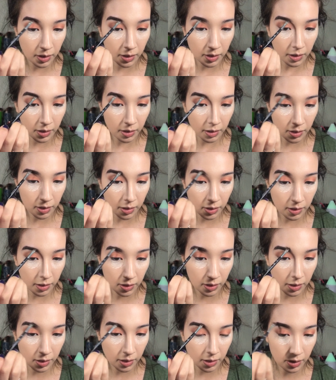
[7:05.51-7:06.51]
lately,
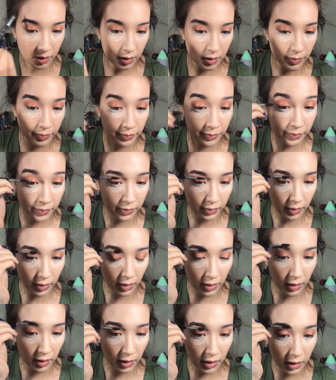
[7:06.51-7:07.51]
so I'm just
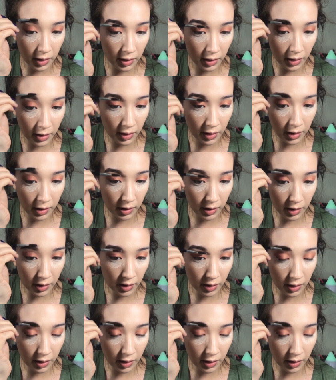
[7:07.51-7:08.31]
going to